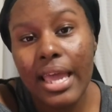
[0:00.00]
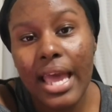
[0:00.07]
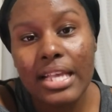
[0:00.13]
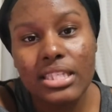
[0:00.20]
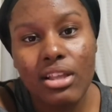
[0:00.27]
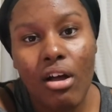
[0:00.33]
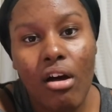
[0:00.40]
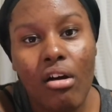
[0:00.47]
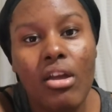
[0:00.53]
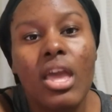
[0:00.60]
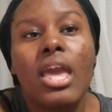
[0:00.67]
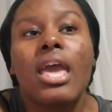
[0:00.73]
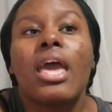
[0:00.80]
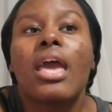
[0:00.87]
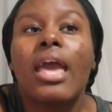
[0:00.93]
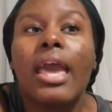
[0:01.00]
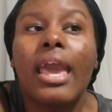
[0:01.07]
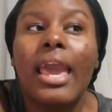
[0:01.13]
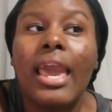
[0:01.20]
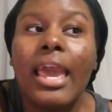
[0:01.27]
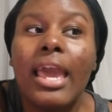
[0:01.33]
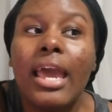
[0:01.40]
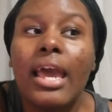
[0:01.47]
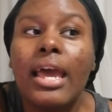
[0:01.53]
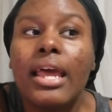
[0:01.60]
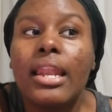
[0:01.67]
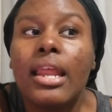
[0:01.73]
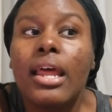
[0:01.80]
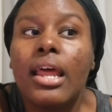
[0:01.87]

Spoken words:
as long. And